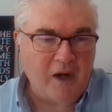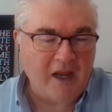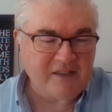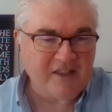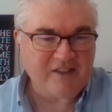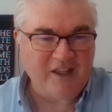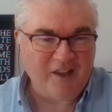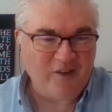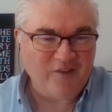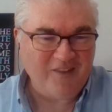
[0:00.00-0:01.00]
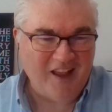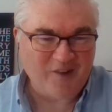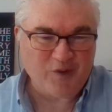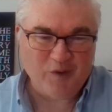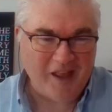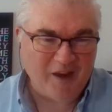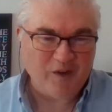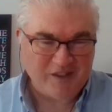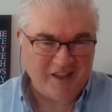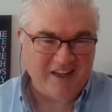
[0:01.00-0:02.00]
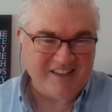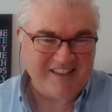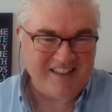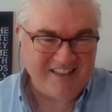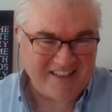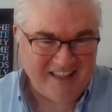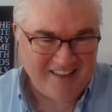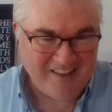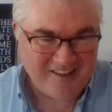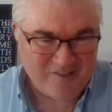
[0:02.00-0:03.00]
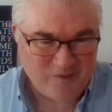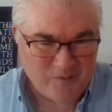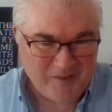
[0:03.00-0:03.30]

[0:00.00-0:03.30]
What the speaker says: processing natural language that it sees in their